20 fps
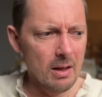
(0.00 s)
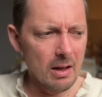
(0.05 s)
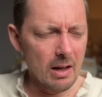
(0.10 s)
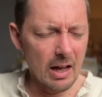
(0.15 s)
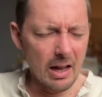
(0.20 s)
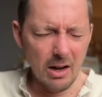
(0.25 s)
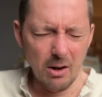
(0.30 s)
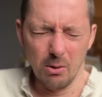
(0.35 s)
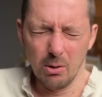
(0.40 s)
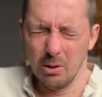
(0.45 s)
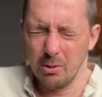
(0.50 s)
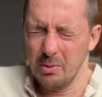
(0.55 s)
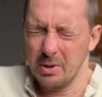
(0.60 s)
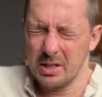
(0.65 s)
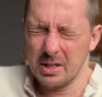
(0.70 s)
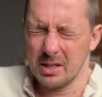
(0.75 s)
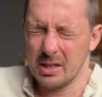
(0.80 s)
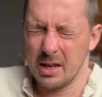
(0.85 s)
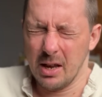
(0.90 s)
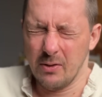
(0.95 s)
And it
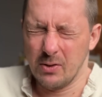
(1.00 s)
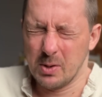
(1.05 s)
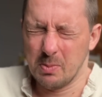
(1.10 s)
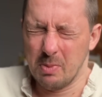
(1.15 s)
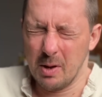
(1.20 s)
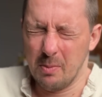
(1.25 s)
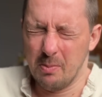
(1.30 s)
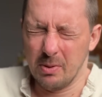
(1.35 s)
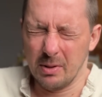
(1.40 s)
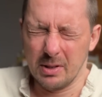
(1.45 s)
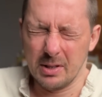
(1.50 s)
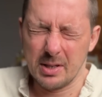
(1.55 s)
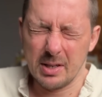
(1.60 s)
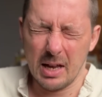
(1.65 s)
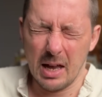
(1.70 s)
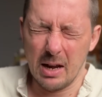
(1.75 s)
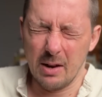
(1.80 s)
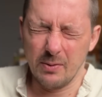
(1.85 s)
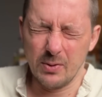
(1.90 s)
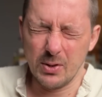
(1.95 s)
always gives people this
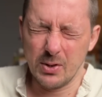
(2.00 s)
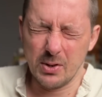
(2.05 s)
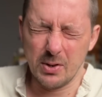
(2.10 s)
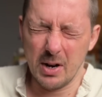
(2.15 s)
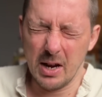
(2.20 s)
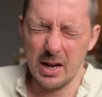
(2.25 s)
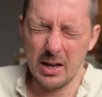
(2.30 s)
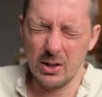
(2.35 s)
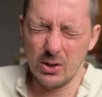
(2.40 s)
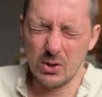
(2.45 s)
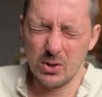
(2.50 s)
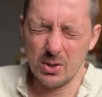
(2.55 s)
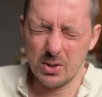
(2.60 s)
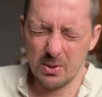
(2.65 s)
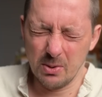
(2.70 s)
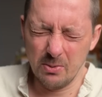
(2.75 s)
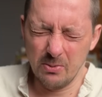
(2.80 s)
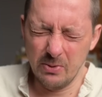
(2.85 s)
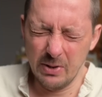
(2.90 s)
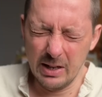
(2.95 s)
kind of strange
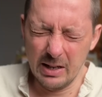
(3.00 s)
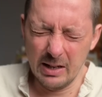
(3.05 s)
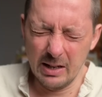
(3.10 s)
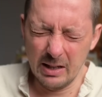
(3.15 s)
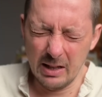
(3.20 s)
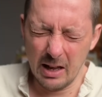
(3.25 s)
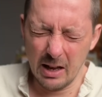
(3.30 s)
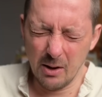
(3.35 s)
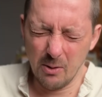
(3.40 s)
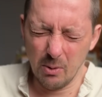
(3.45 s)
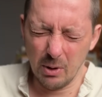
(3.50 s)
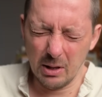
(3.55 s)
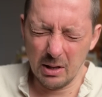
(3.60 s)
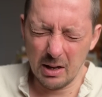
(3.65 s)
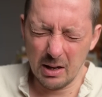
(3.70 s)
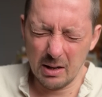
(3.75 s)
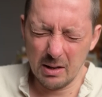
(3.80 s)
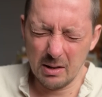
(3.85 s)
feeling like, well,